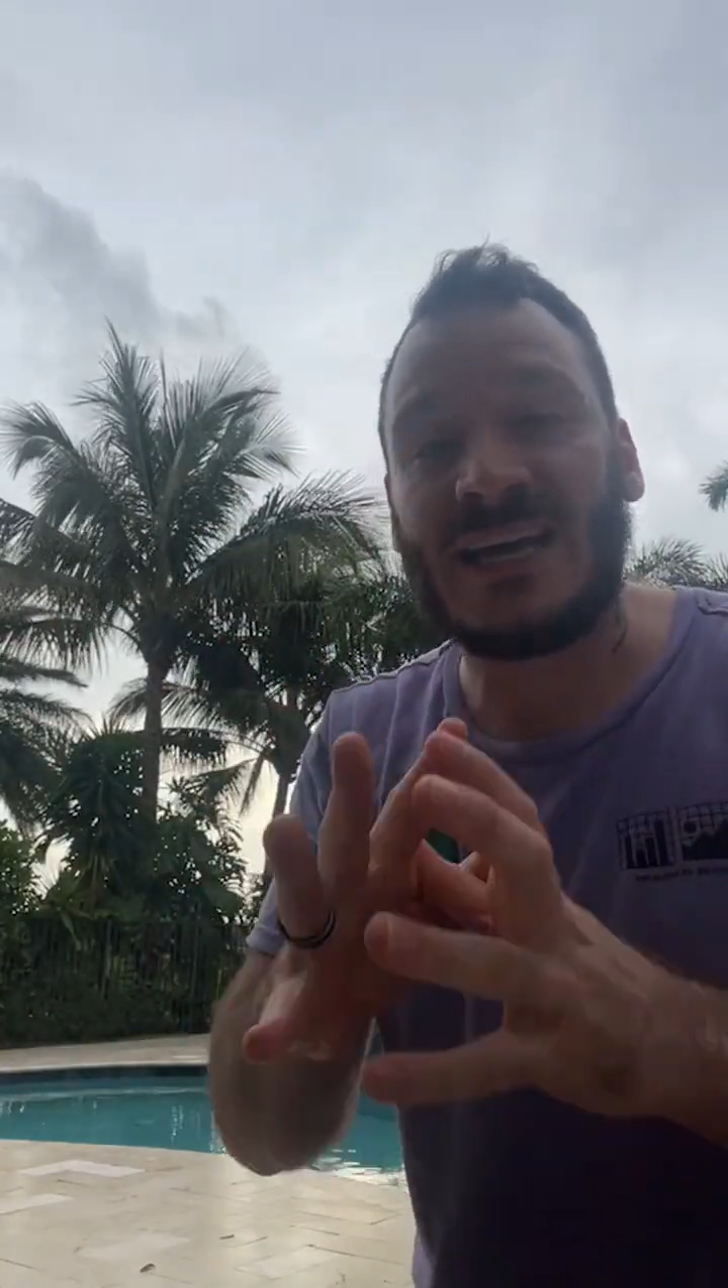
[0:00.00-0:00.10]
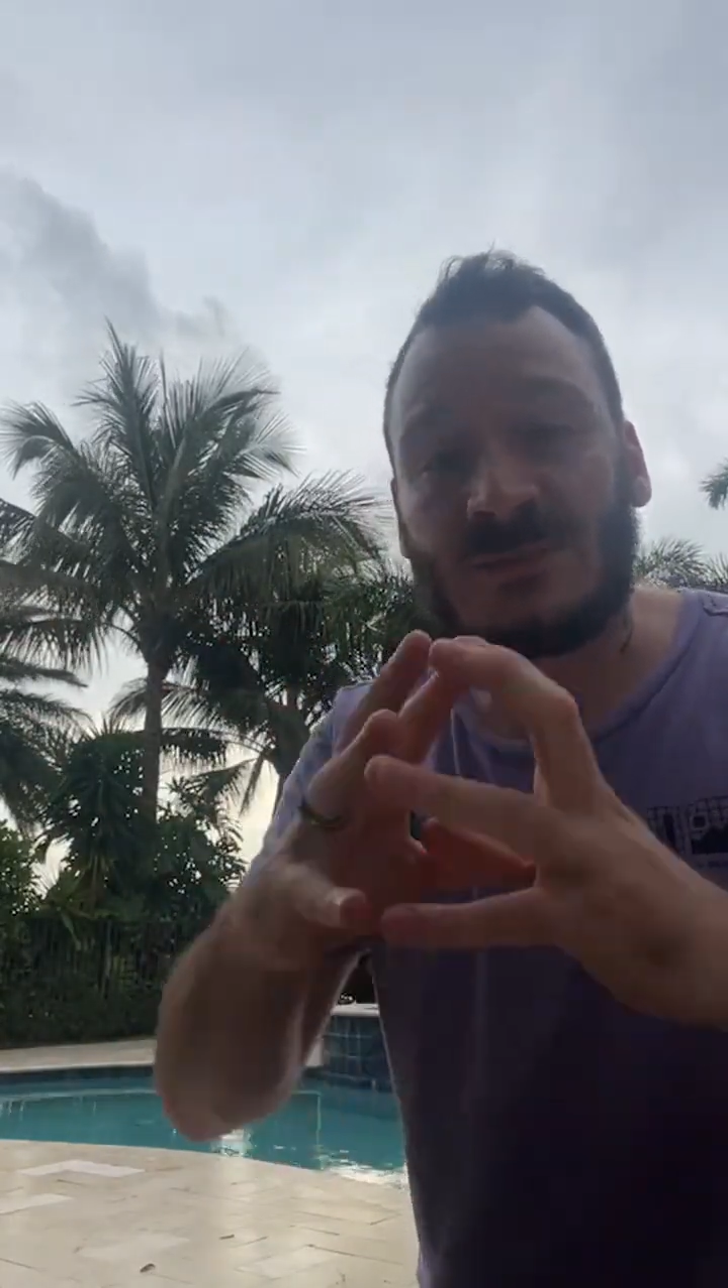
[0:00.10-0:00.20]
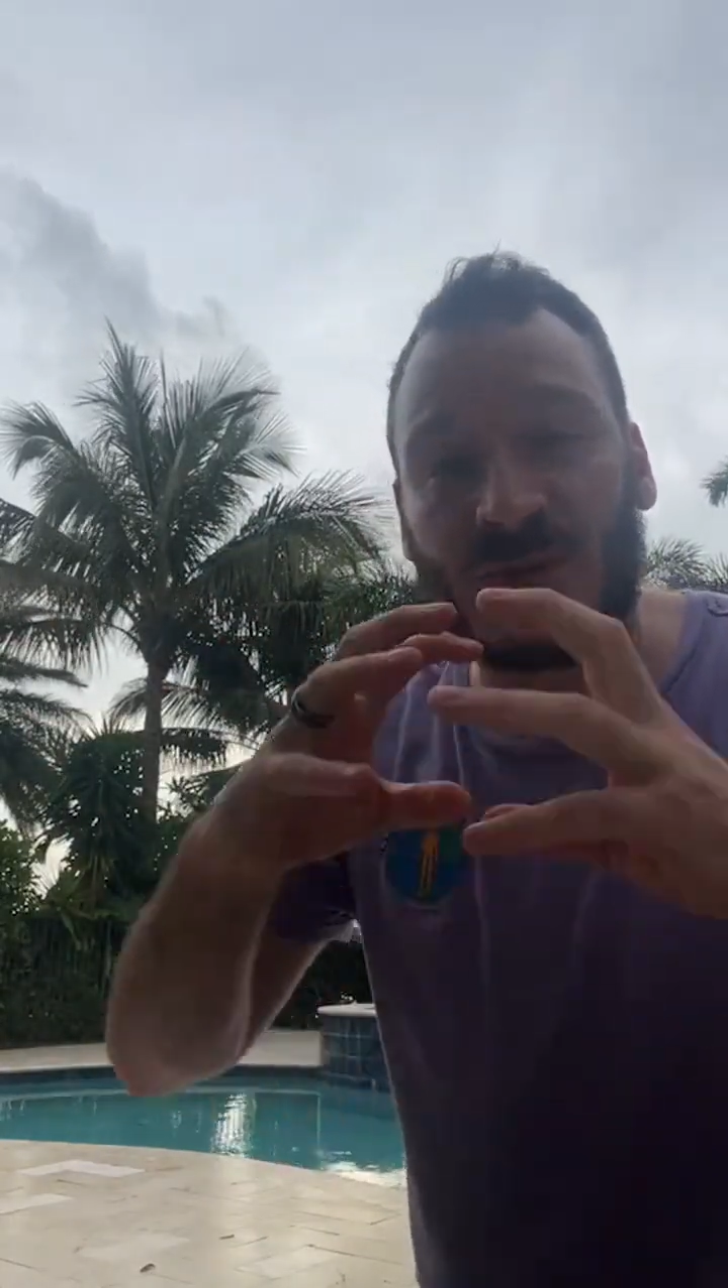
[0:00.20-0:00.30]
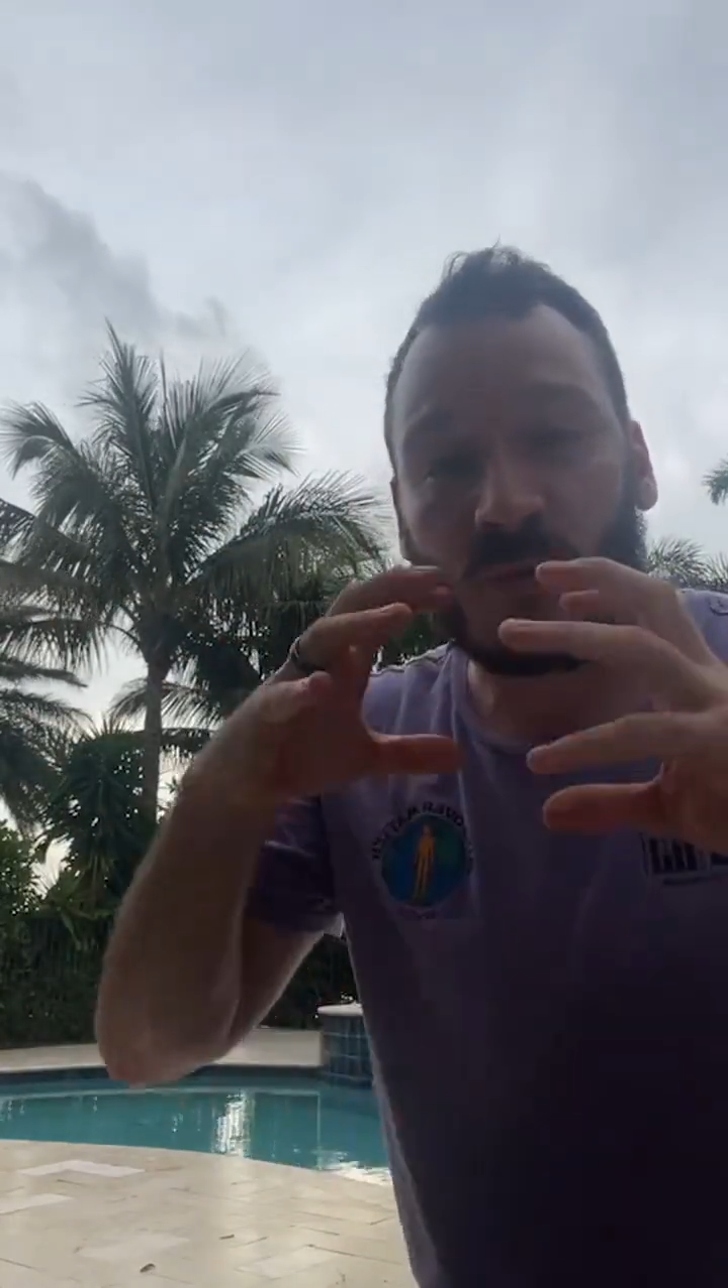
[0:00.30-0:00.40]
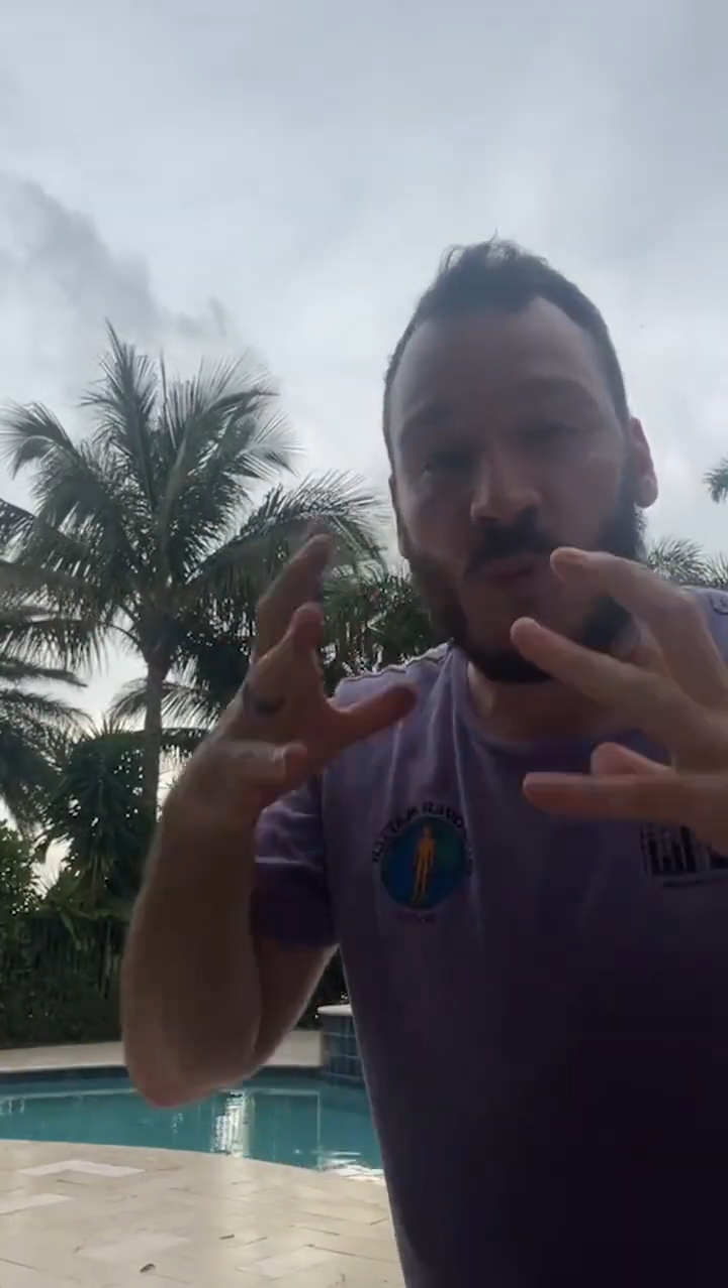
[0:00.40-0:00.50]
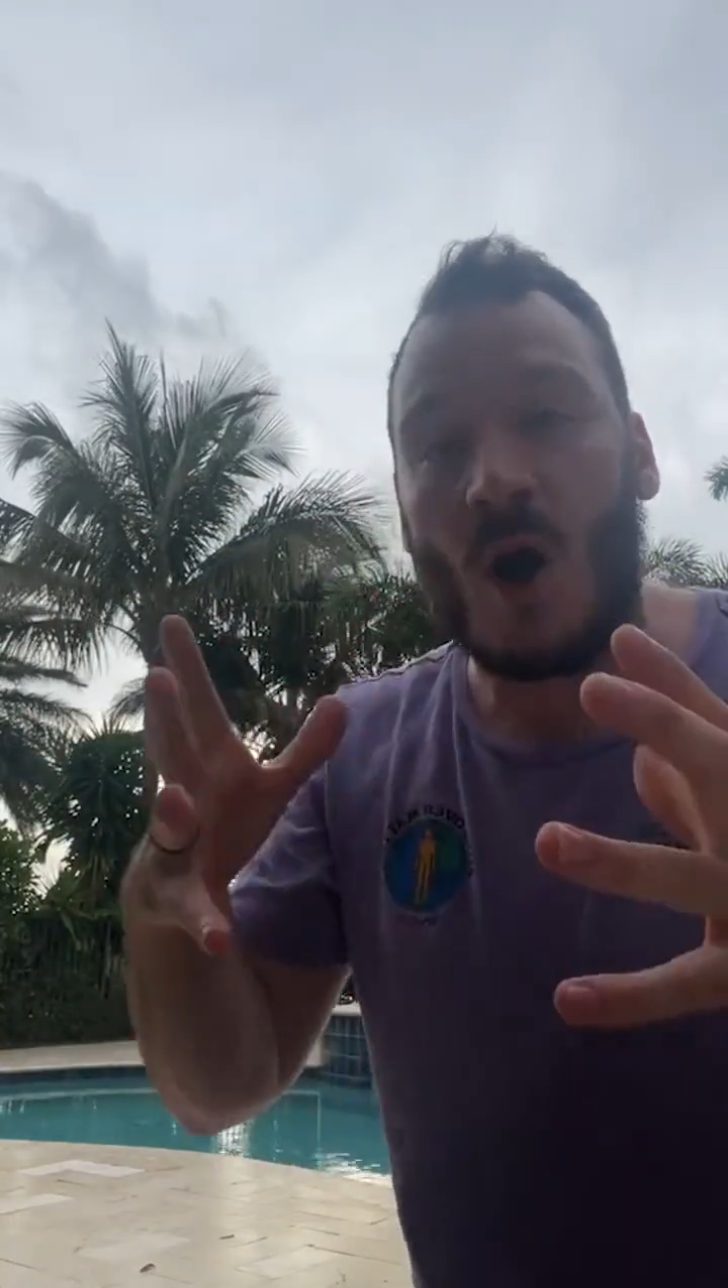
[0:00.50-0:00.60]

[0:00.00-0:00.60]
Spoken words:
age with